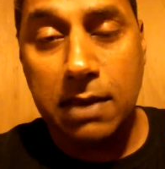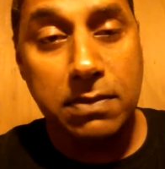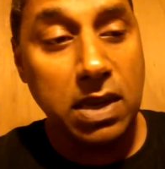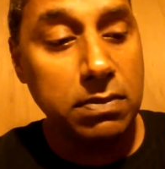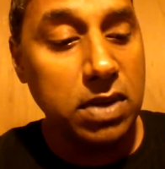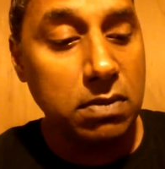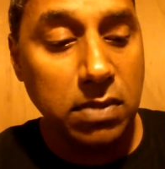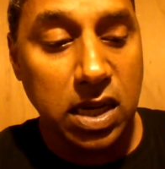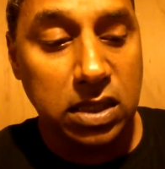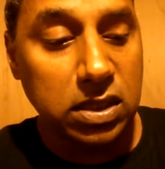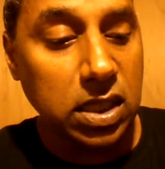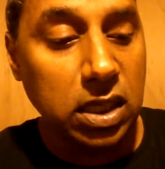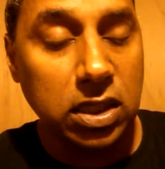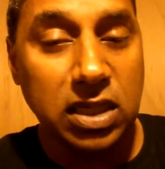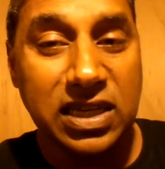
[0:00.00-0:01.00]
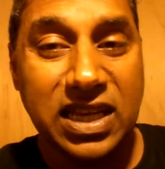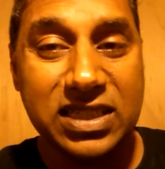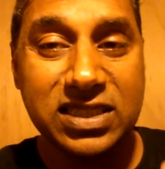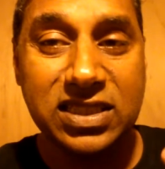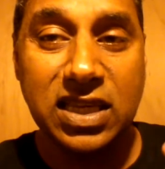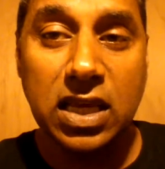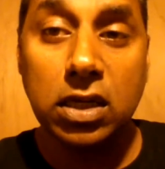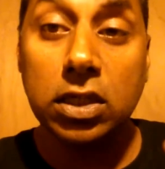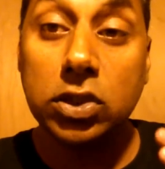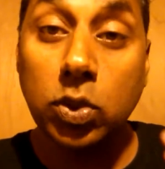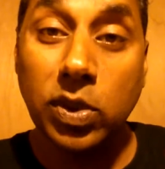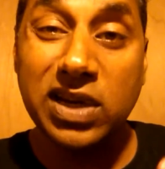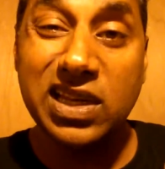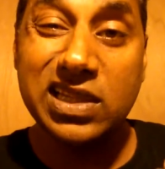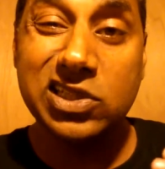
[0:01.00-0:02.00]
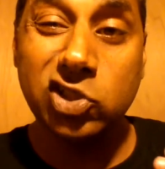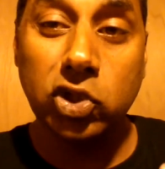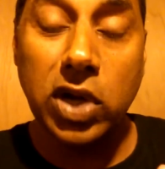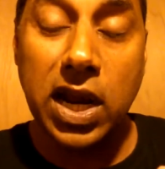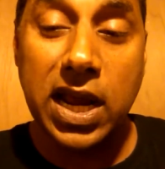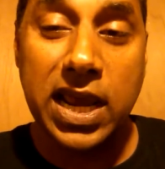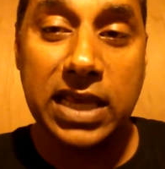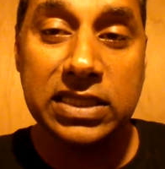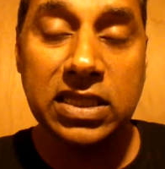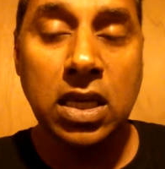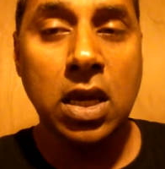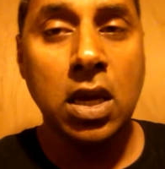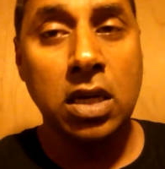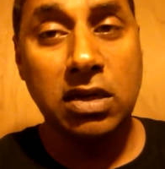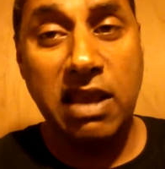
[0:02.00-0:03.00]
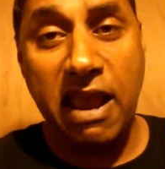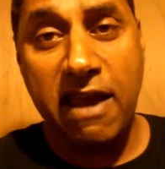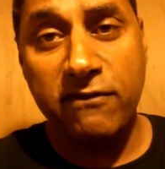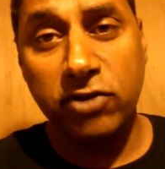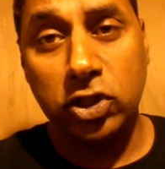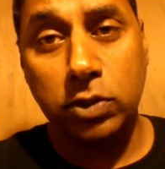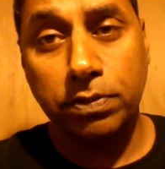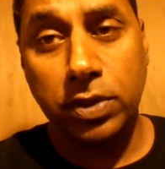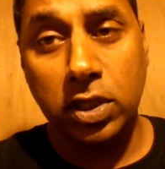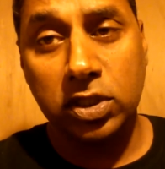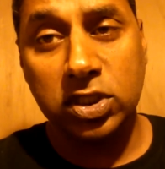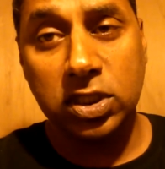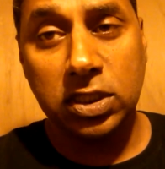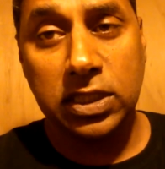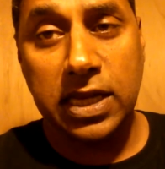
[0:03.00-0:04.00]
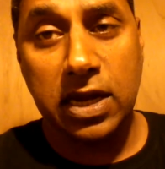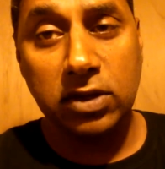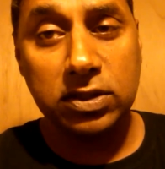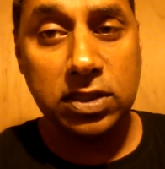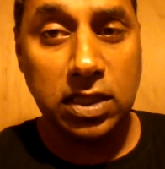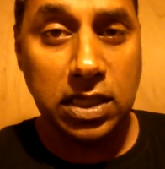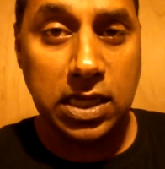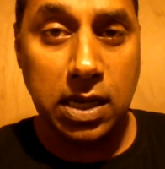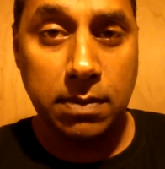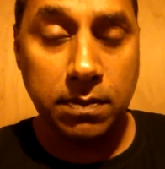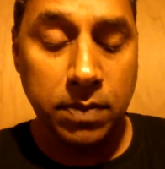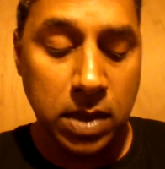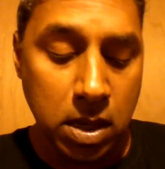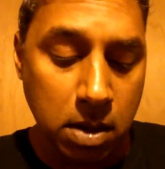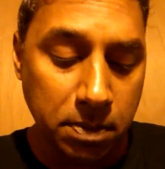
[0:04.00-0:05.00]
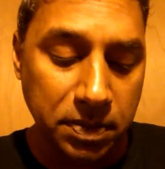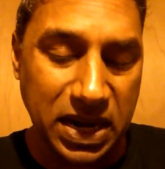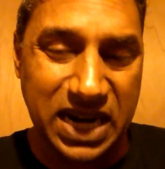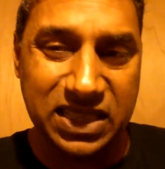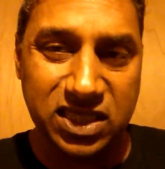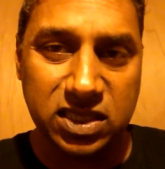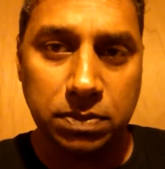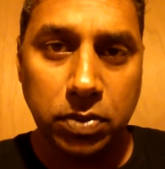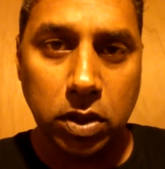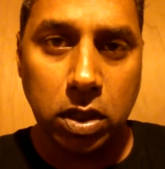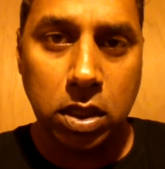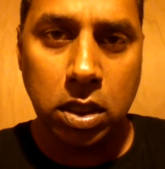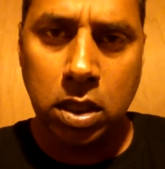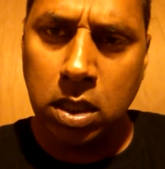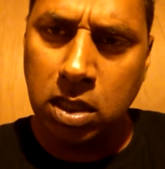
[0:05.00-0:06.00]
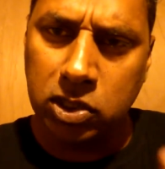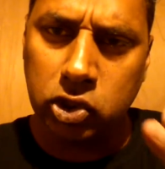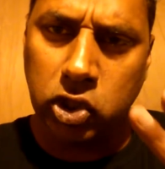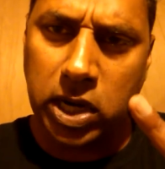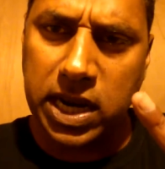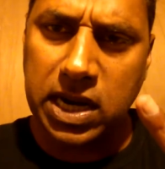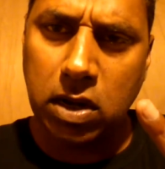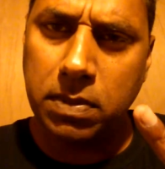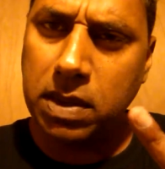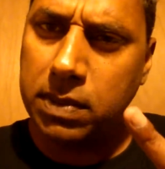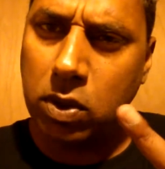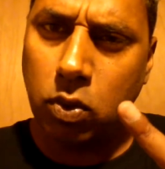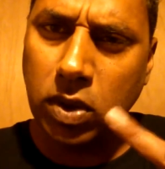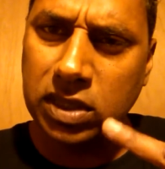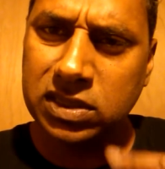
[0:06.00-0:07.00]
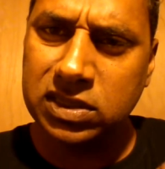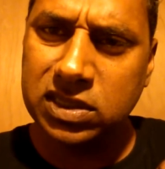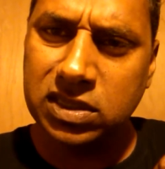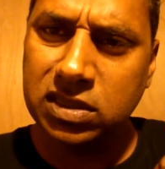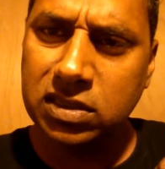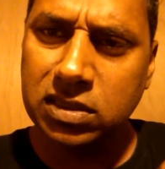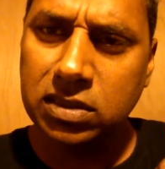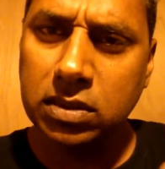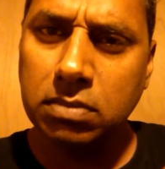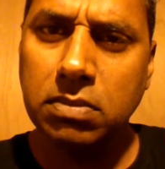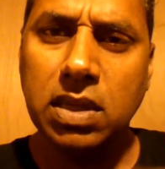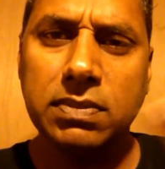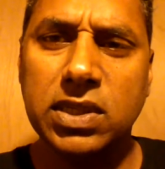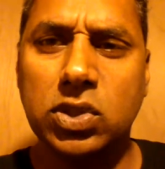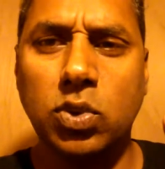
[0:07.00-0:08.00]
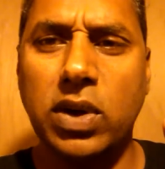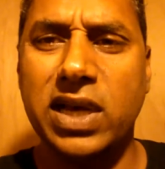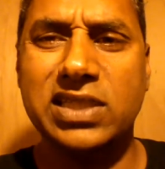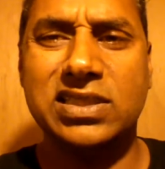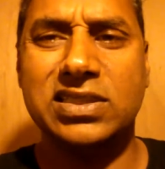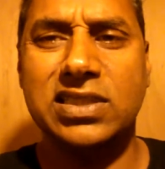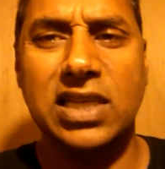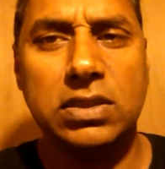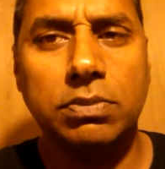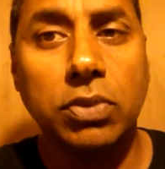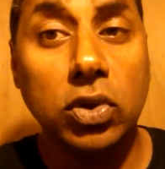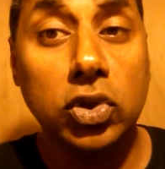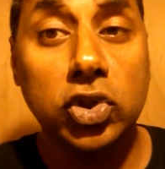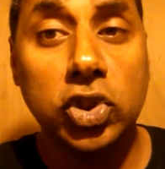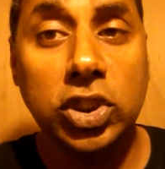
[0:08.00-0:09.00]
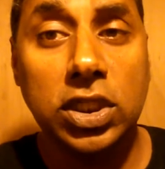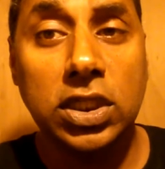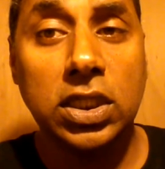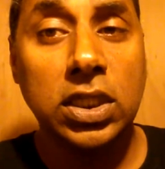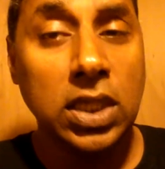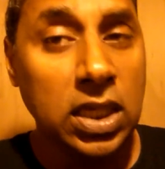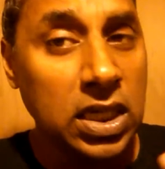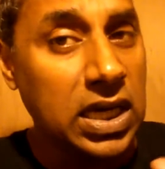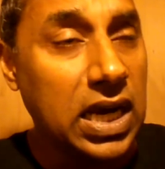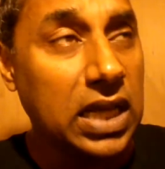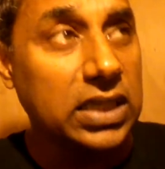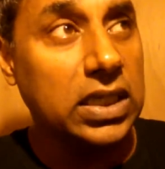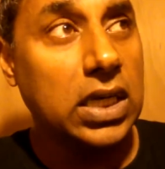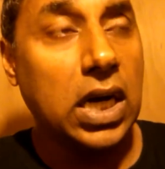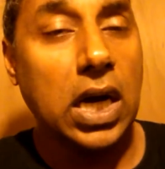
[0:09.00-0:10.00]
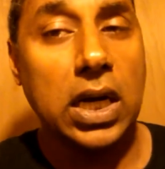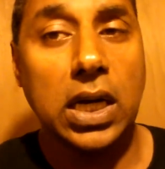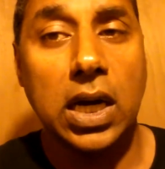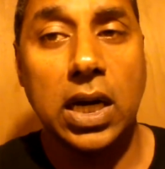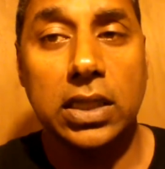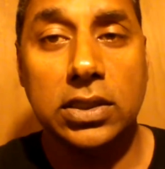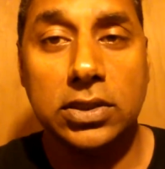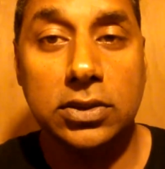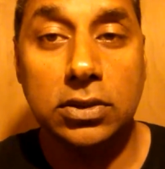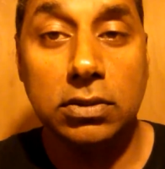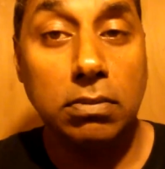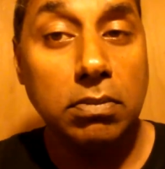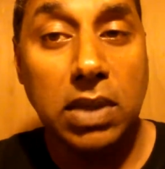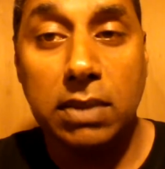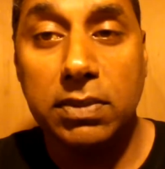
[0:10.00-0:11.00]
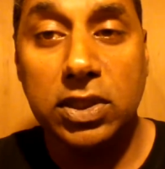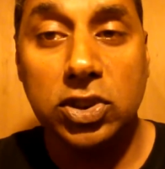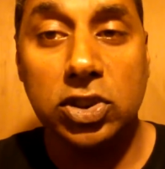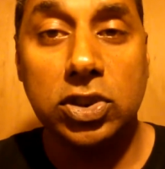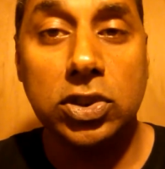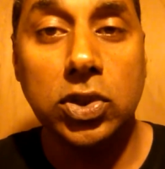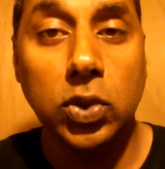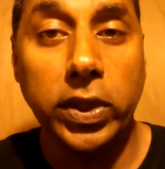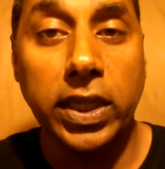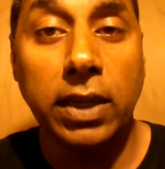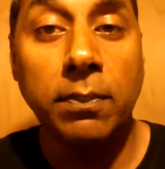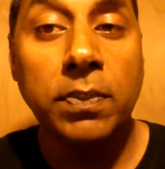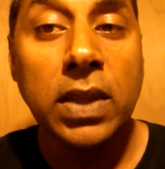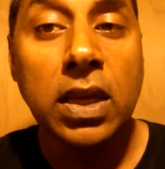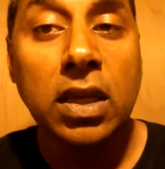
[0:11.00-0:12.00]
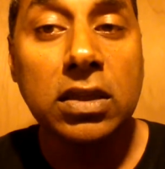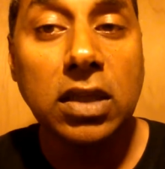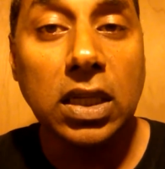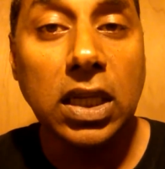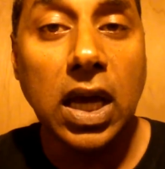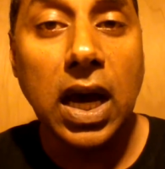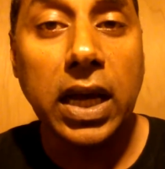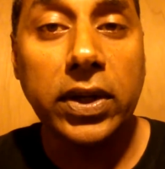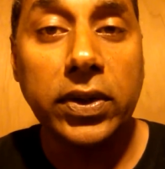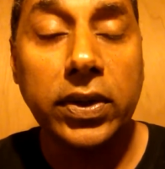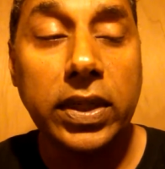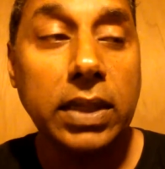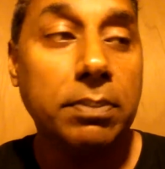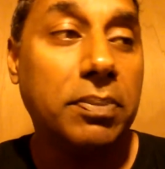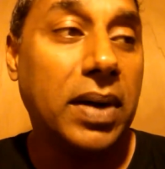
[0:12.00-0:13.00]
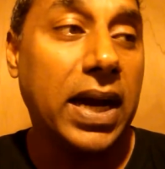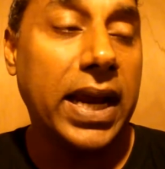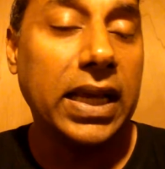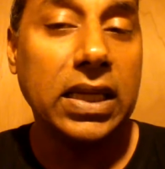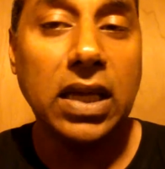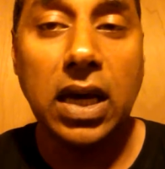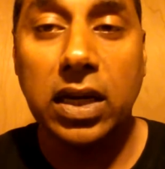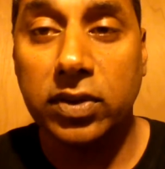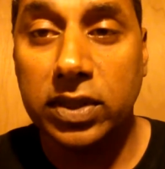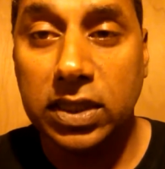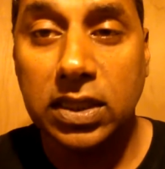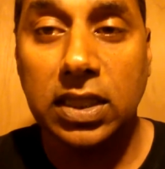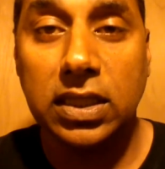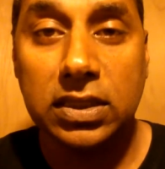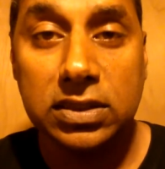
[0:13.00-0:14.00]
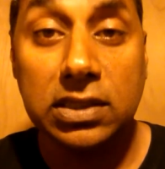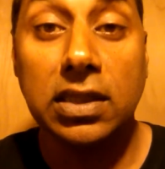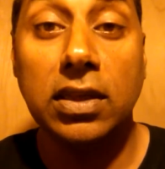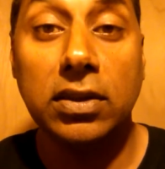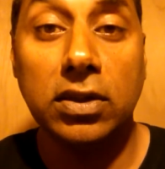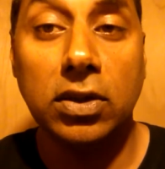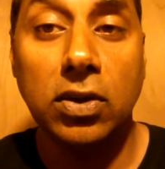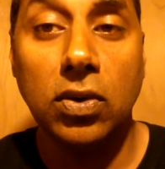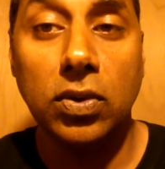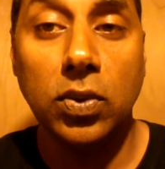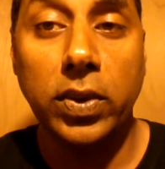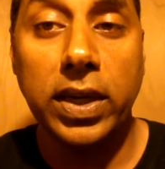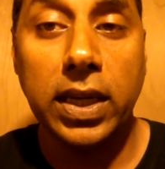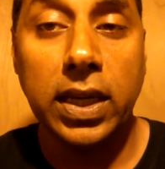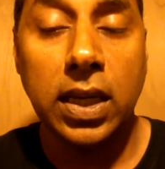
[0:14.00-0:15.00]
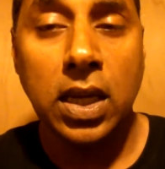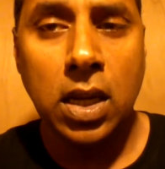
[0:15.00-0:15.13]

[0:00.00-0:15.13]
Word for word: Maybe it might take you next 10 or 20 tries the average person now is going to come buy this book, try it out maybe once, maybe twice, and say it's bullshit, and gone on to maybe just doing the lottery, buying lottery tickets in their own way.